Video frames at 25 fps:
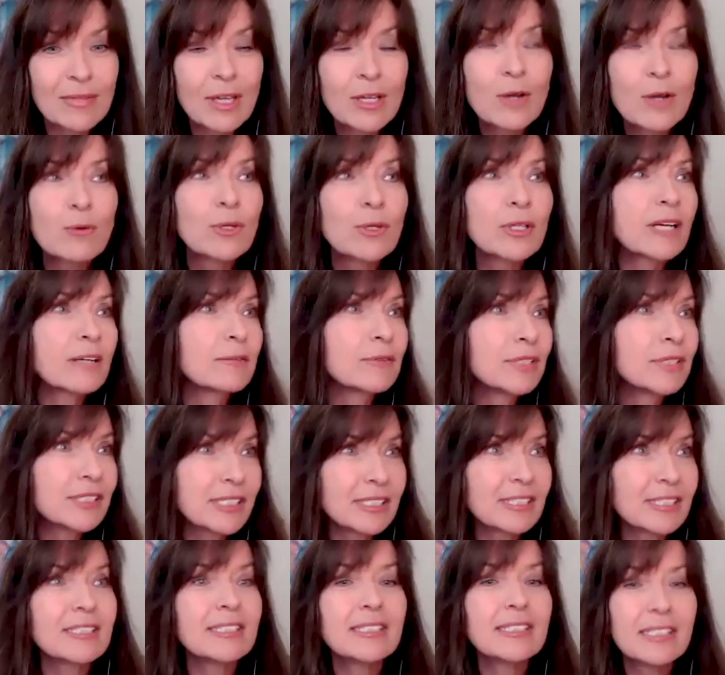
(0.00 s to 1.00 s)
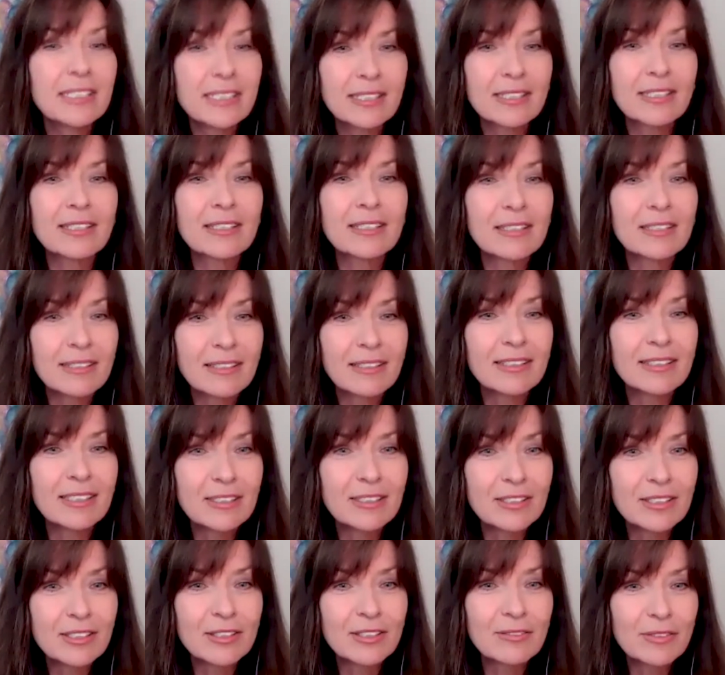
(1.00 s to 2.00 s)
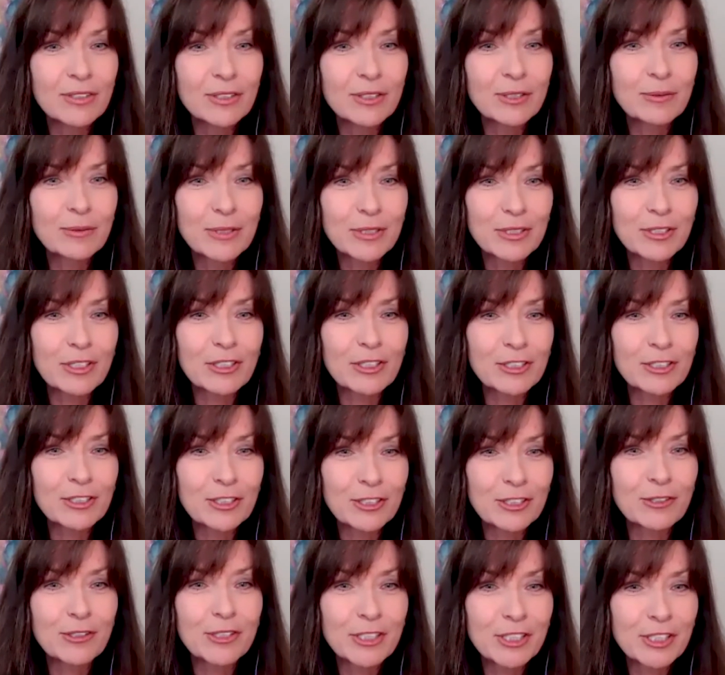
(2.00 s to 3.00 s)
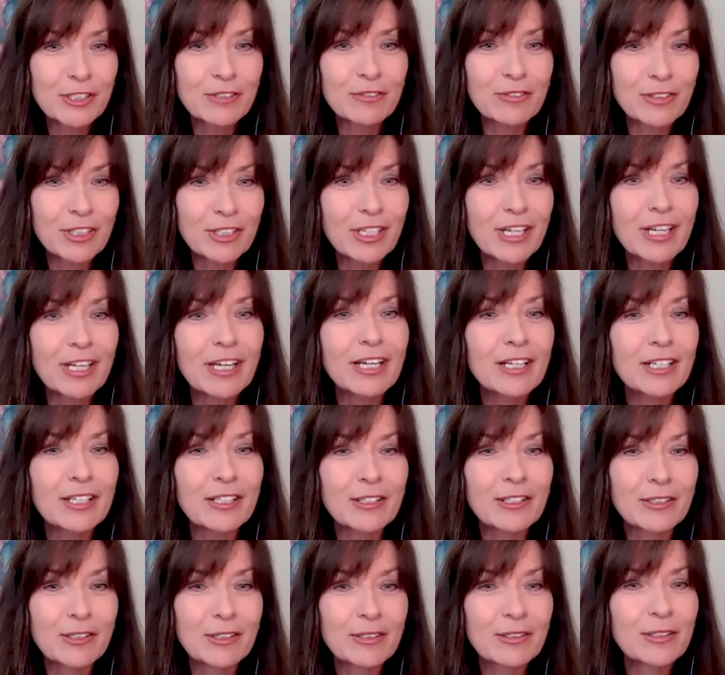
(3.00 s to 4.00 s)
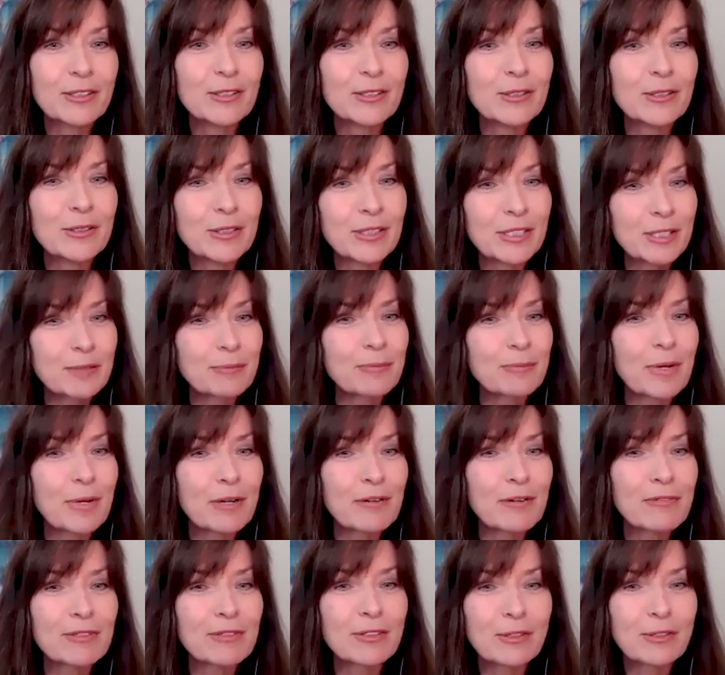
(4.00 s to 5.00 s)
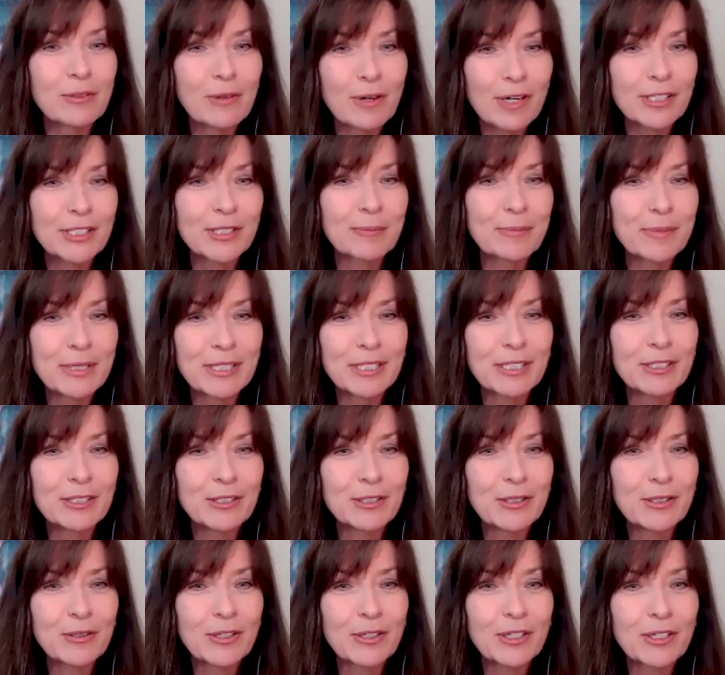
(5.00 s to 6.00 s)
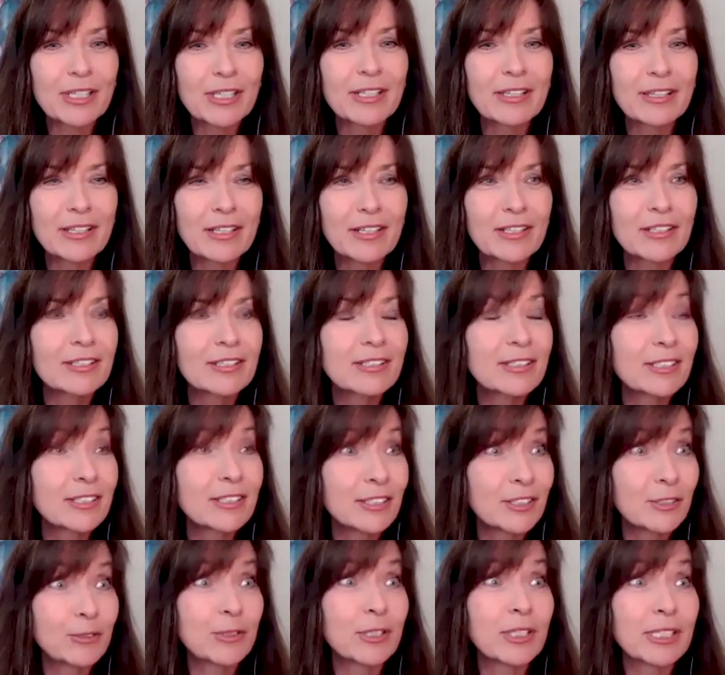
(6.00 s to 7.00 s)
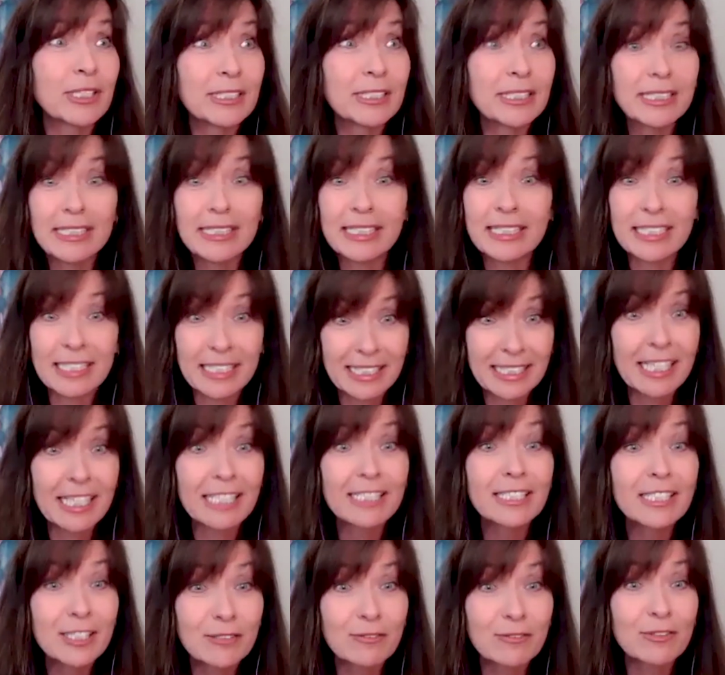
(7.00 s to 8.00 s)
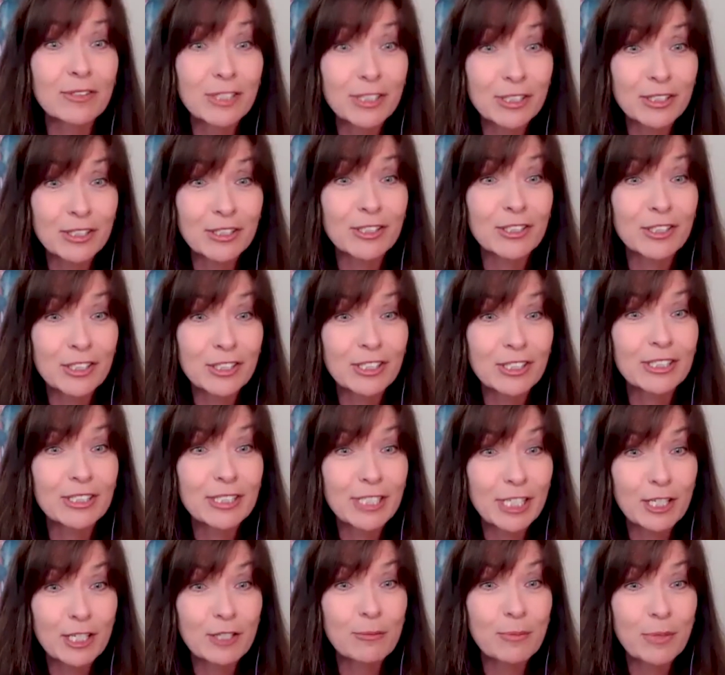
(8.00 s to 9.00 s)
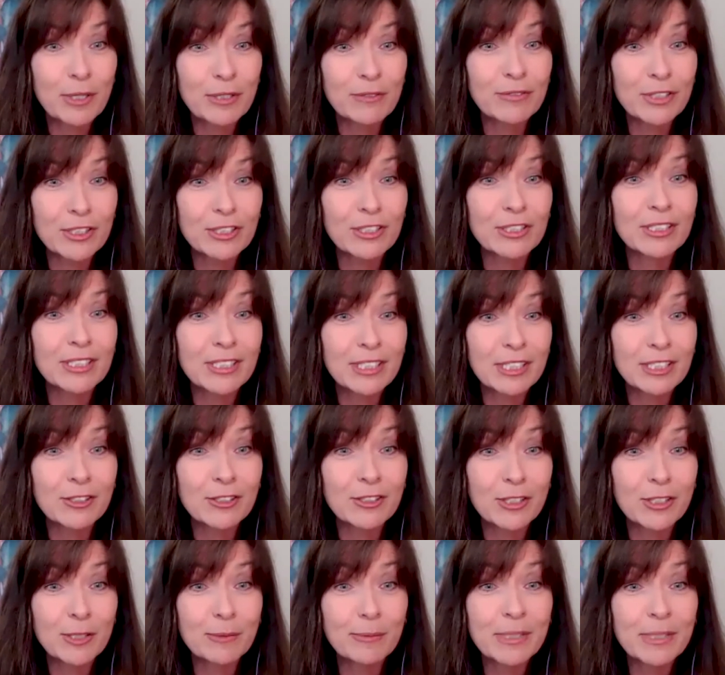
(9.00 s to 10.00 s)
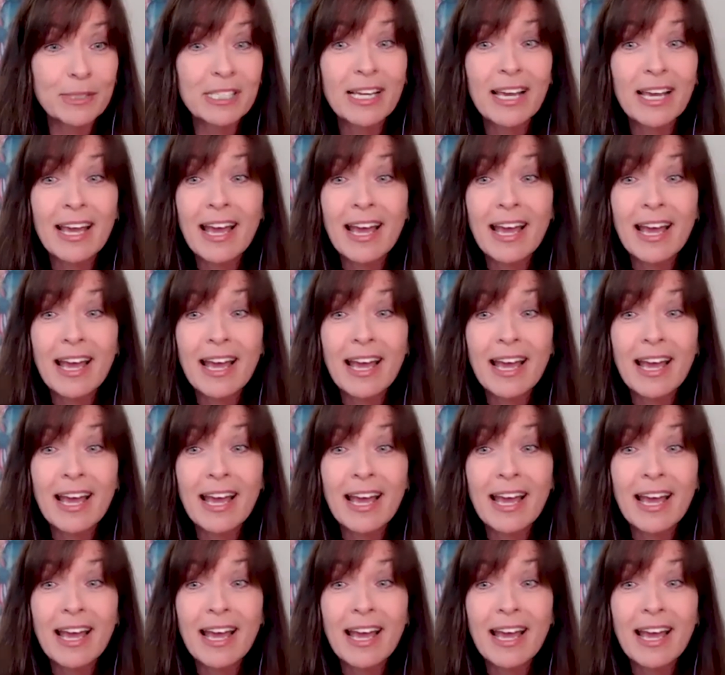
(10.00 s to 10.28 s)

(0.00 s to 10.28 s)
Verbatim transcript: Well, I recently did a, an interview with Dr. Christopher Kerr, who's mm-hmm. at Buffalo Hospice in New York, and they're doing extensive research on yes. deathbed visions yep. and dreams.